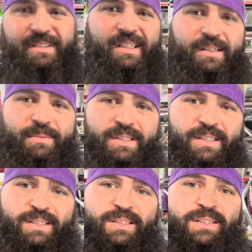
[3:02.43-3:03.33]
the time.
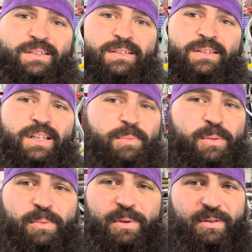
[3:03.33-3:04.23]
A lot of
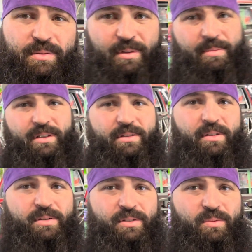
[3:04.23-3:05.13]
people build some of the best
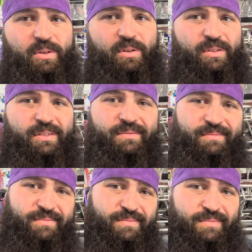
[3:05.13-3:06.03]
cars in the world and
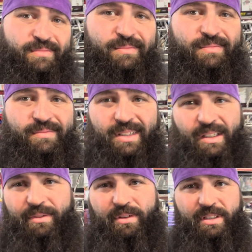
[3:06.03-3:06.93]
not
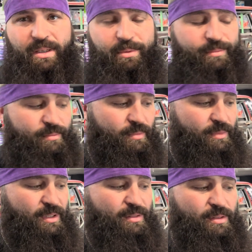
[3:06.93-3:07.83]
even on a table.
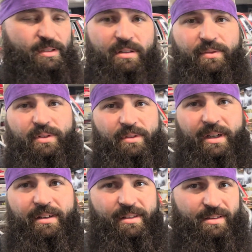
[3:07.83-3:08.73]
They do that stuff on the
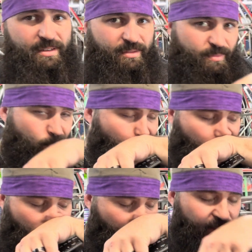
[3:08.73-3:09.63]
ground and still
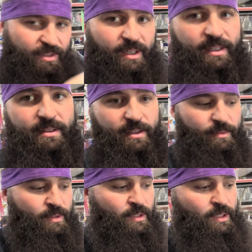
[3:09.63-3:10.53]
works great.
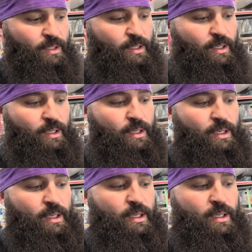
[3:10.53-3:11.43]
So
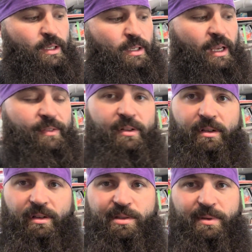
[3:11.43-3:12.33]
having
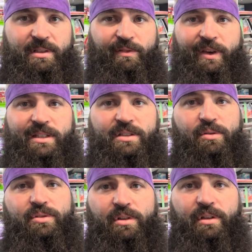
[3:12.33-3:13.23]
expensive fancy
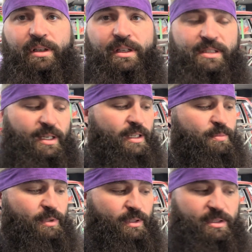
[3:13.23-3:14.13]
tools is nice,
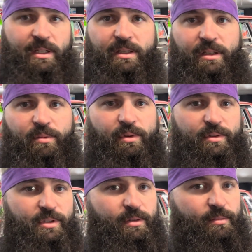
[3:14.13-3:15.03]
but it's not the end of the
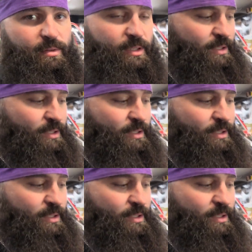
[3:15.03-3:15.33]
world. So like